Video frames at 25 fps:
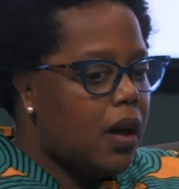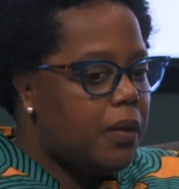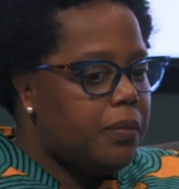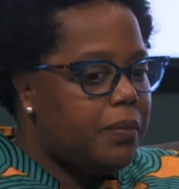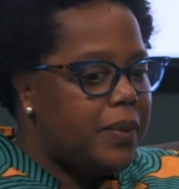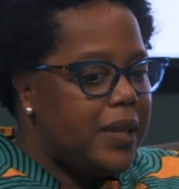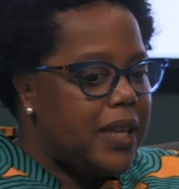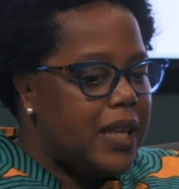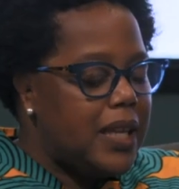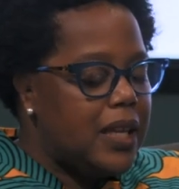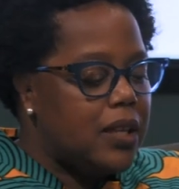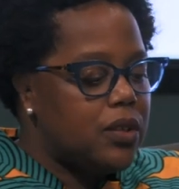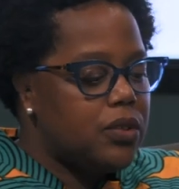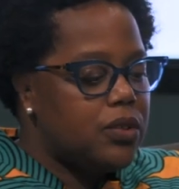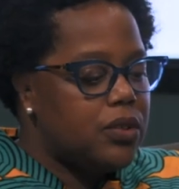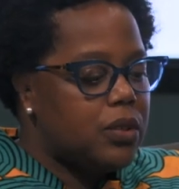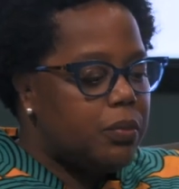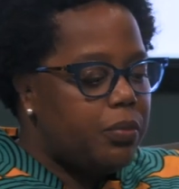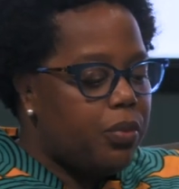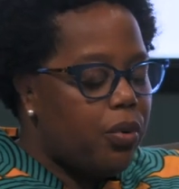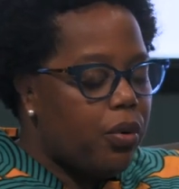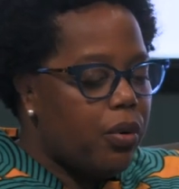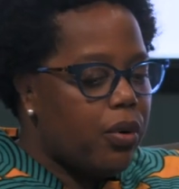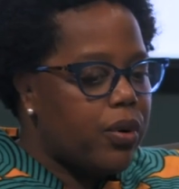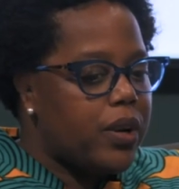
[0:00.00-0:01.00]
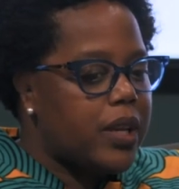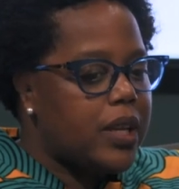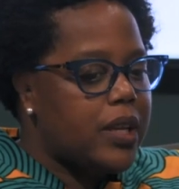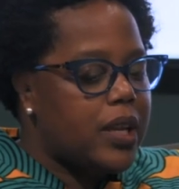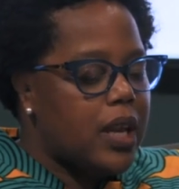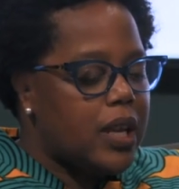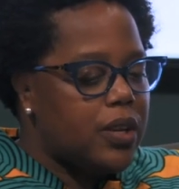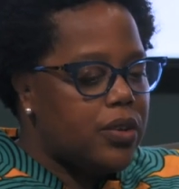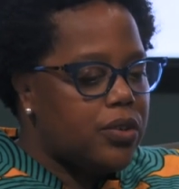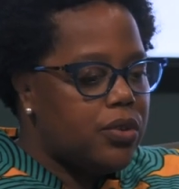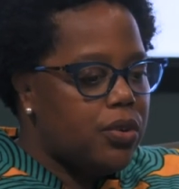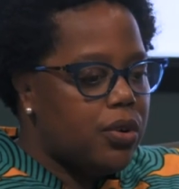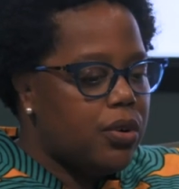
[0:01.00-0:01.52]
being supported
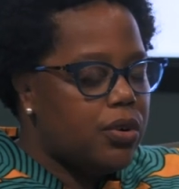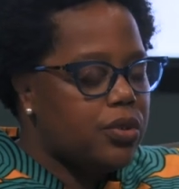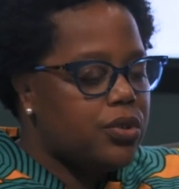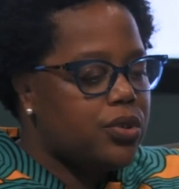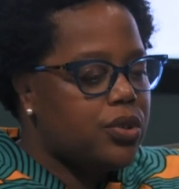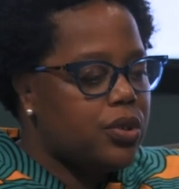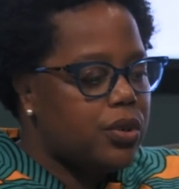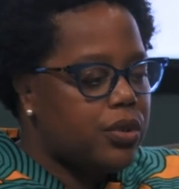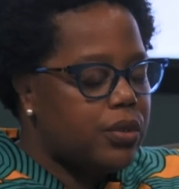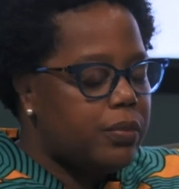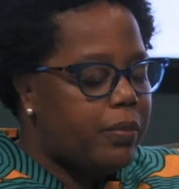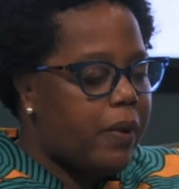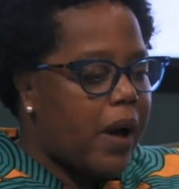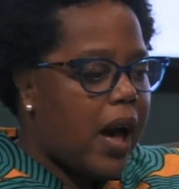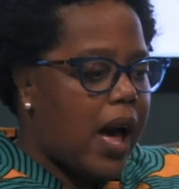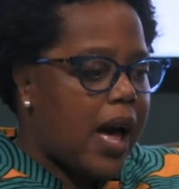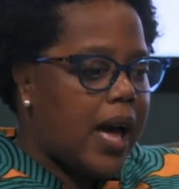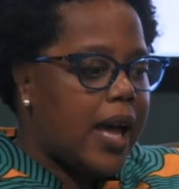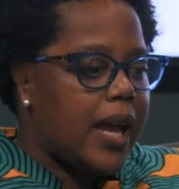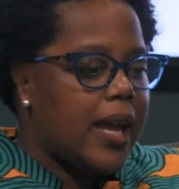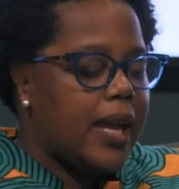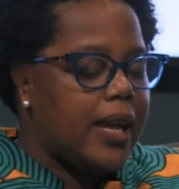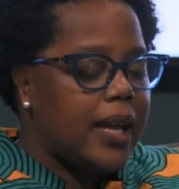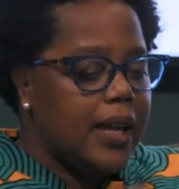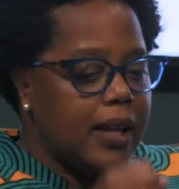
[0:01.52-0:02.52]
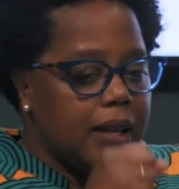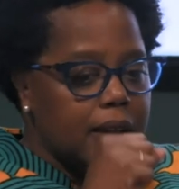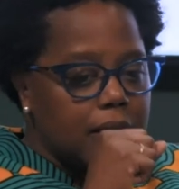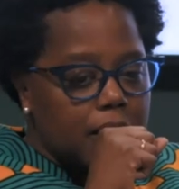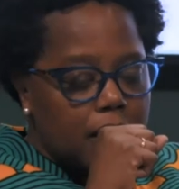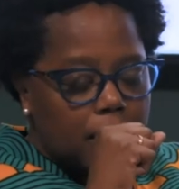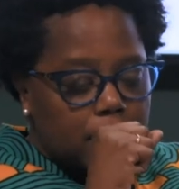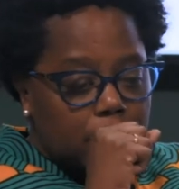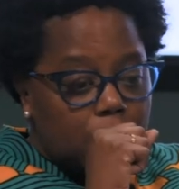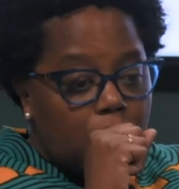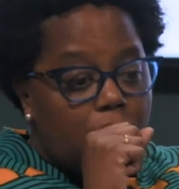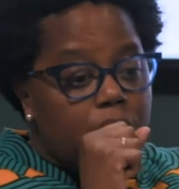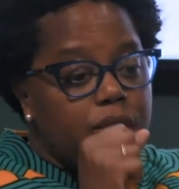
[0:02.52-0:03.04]
and nurtured by
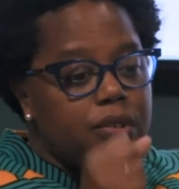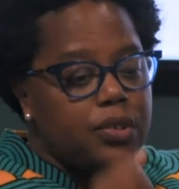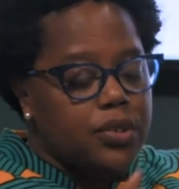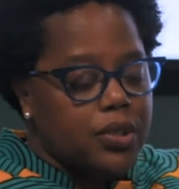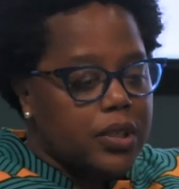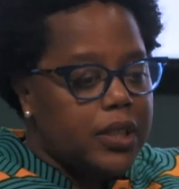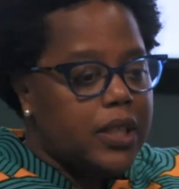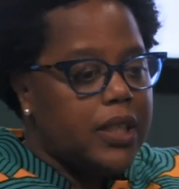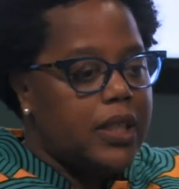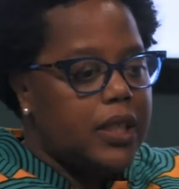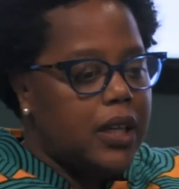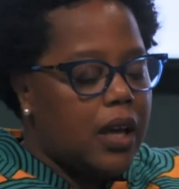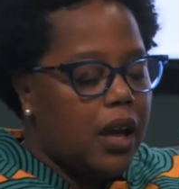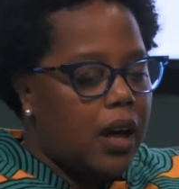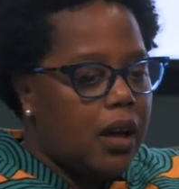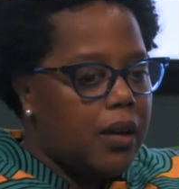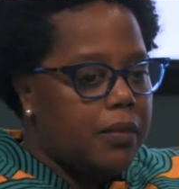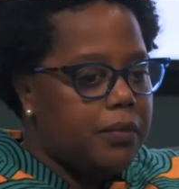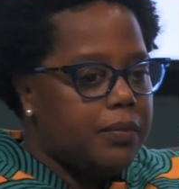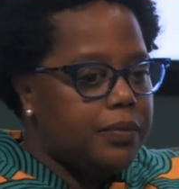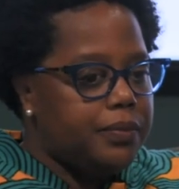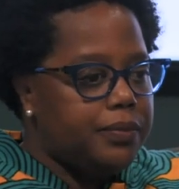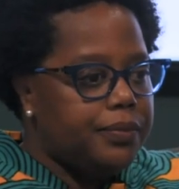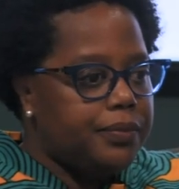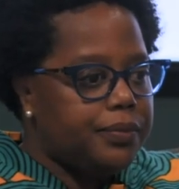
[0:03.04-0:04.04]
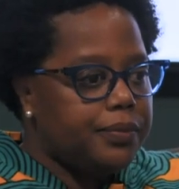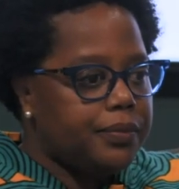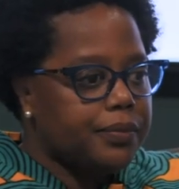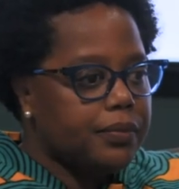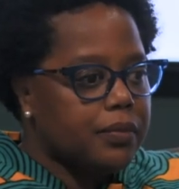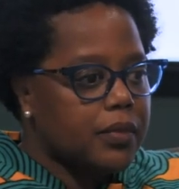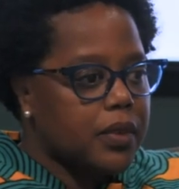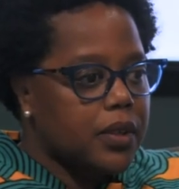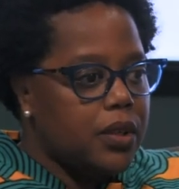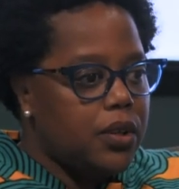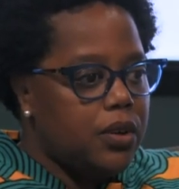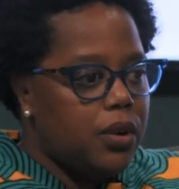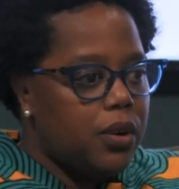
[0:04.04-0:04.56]
largely,
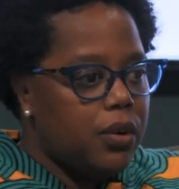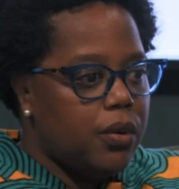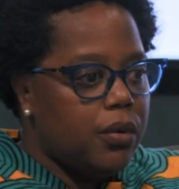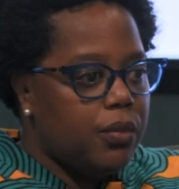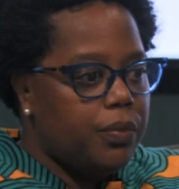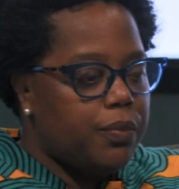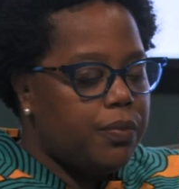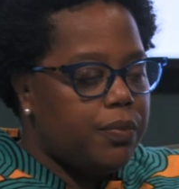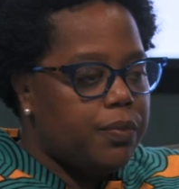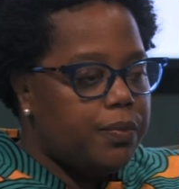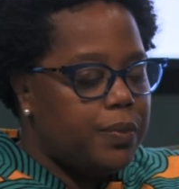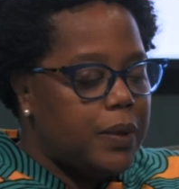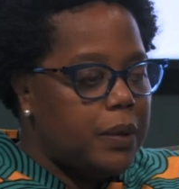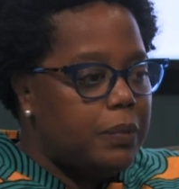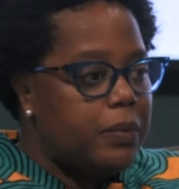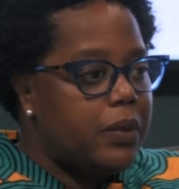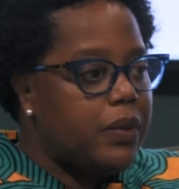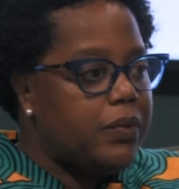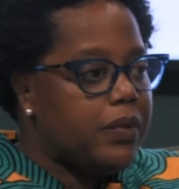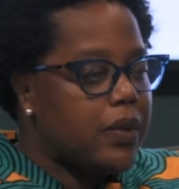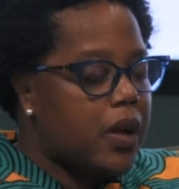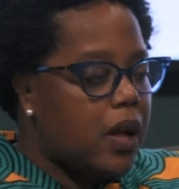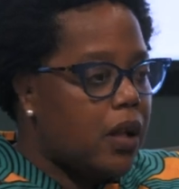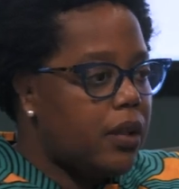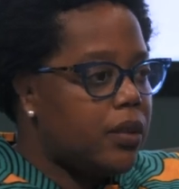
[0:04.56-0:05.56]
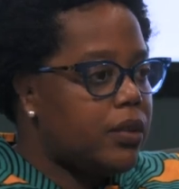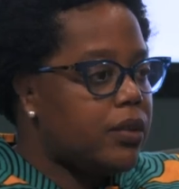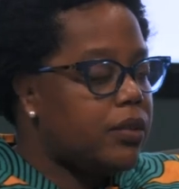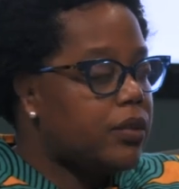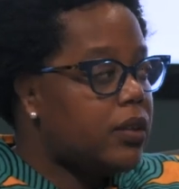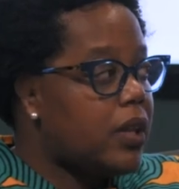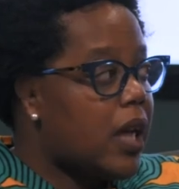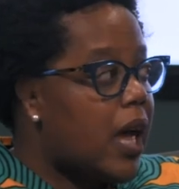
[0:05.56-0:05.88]
you know, people of color